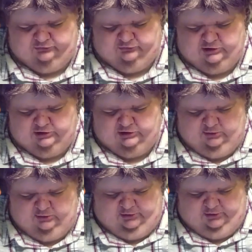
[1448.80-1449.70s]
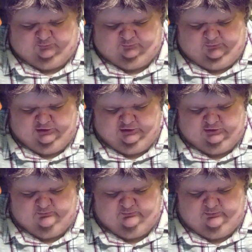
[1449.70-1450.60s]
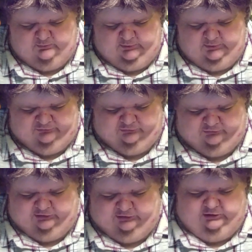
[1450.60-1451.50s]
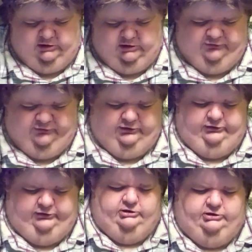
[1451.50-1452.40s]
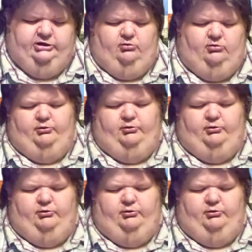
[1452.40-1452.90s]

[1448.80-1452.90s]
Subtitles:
by its propellant as it decomposed.